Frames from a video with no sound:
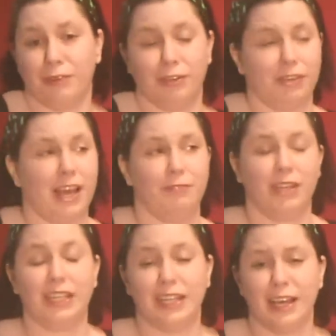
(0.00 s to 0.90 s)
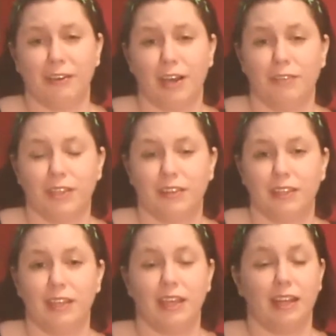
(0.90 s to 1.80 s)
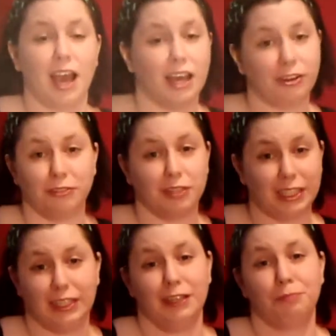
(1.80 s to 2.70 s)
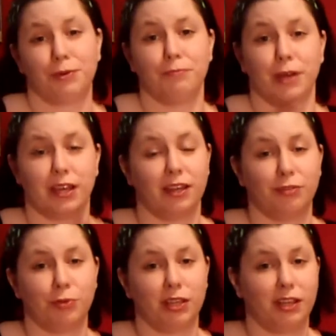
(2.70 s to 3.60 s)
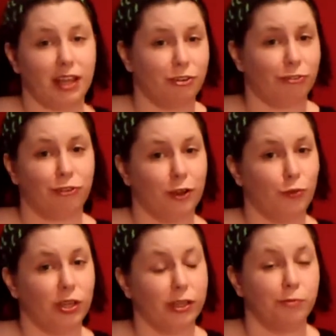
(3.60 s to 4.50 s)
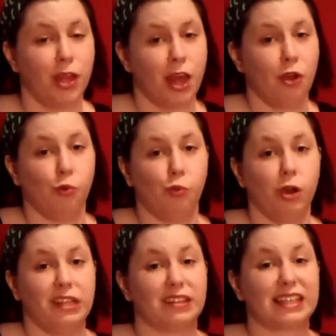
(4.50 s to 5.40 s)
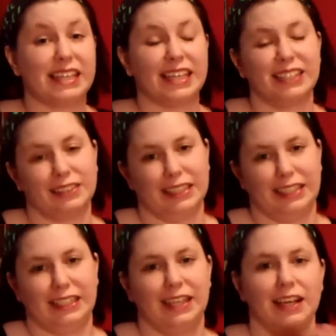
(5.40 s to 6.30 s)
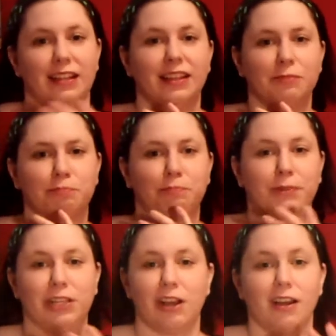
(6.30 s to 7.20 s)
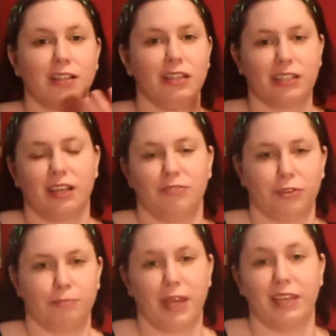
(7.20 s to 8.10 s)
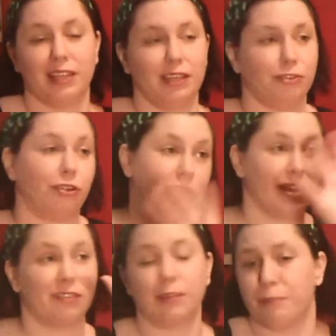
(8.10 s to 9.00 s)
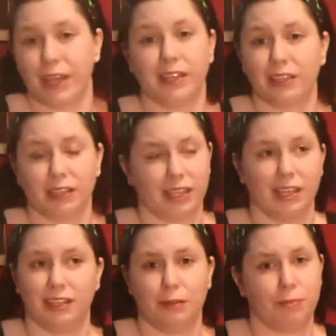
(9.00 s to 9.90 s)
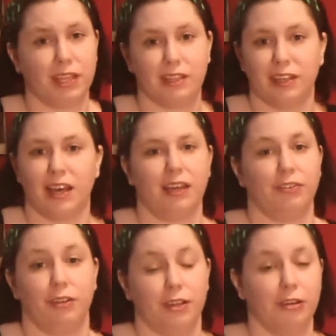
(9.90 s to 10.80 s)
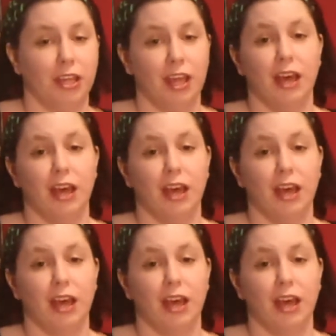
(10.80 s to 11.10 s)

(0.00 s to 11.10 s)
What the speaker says: we don't have any now, obviously, and I don't eat it, but my husband and our friend William was killing the chocolate-covered bacon or just the bacon, candied bacon, I don't know.